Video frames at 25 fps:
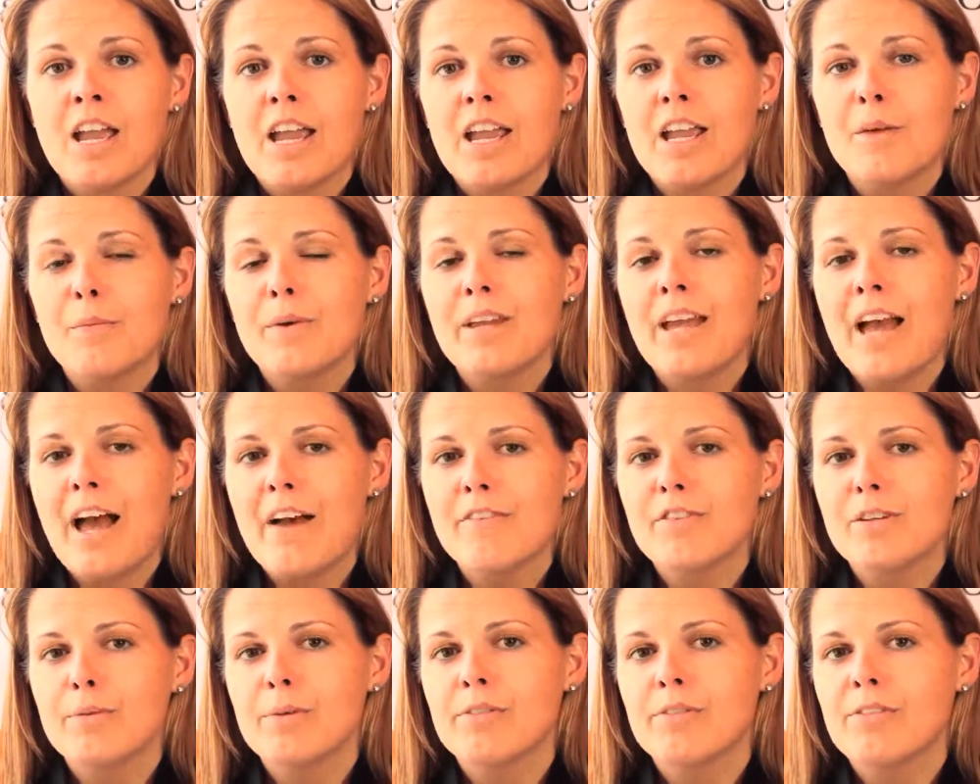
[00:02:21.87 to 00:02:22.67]
And we
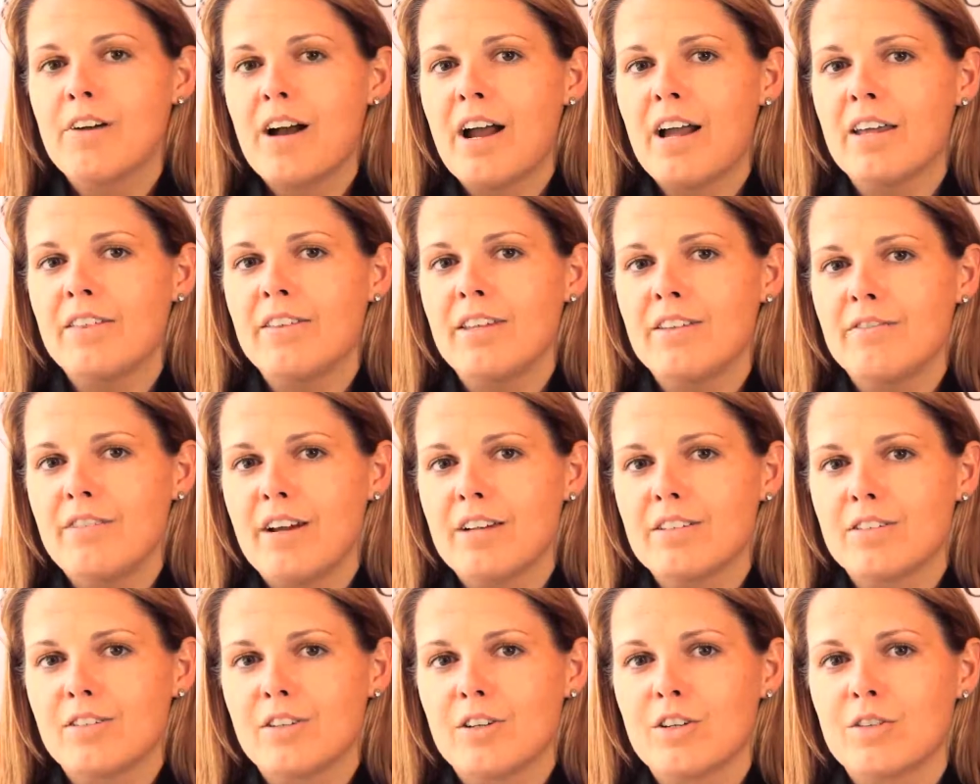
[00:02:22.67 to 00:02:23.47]
have to provide the
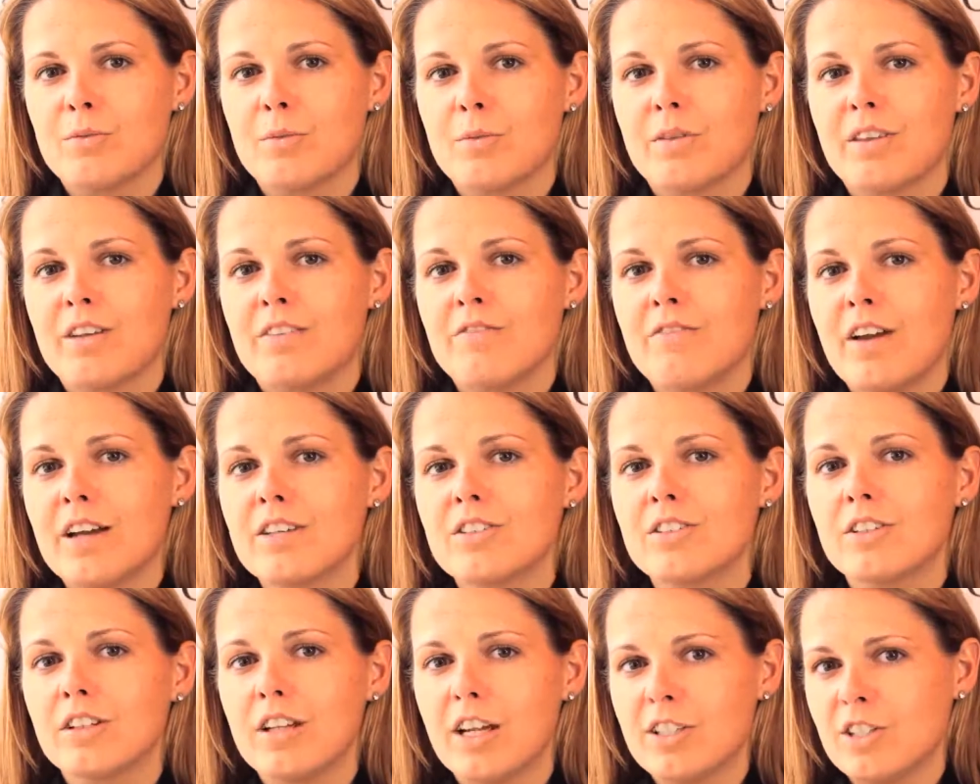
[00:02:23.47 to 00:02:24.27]
investors with
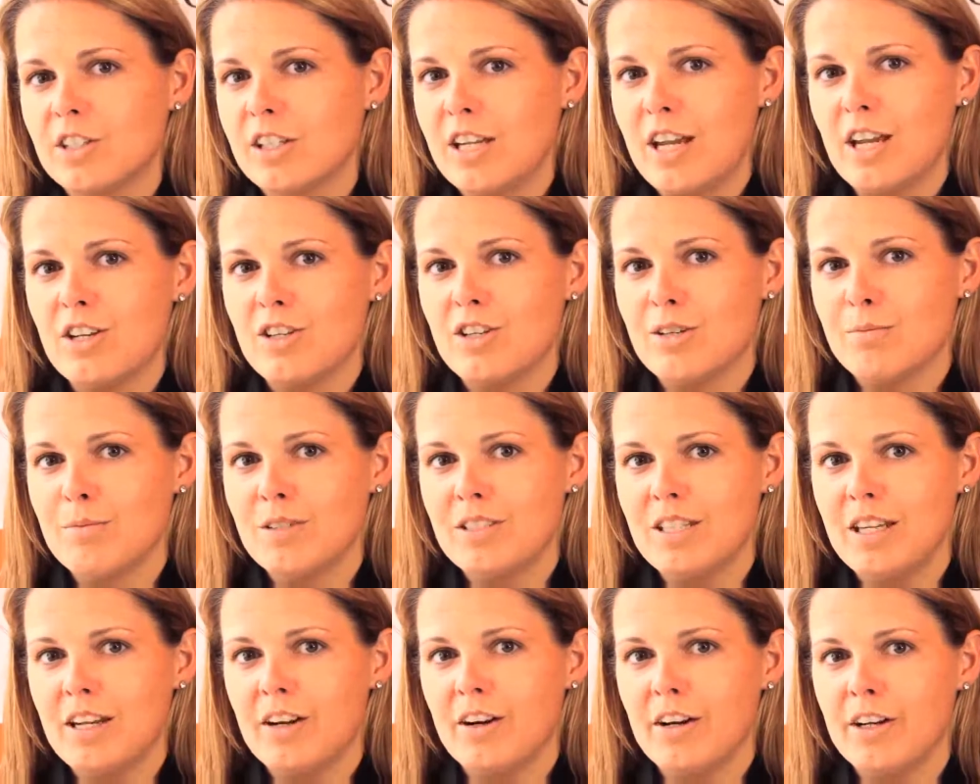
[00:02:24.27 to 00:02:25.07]
investor education
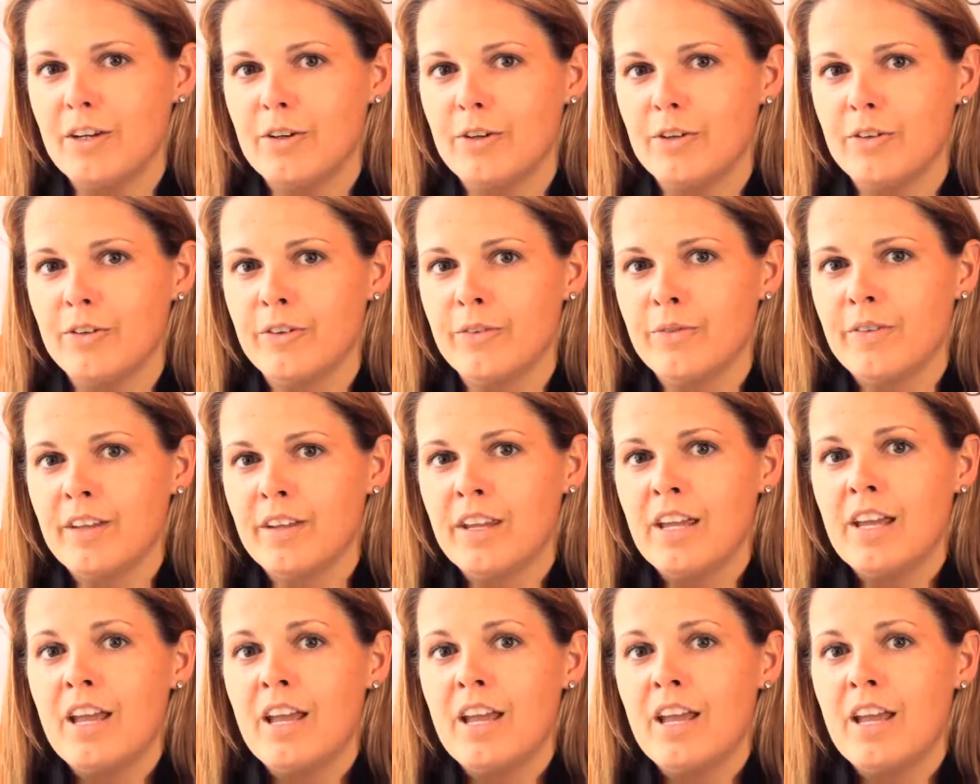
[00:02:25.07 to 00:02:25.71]
materials.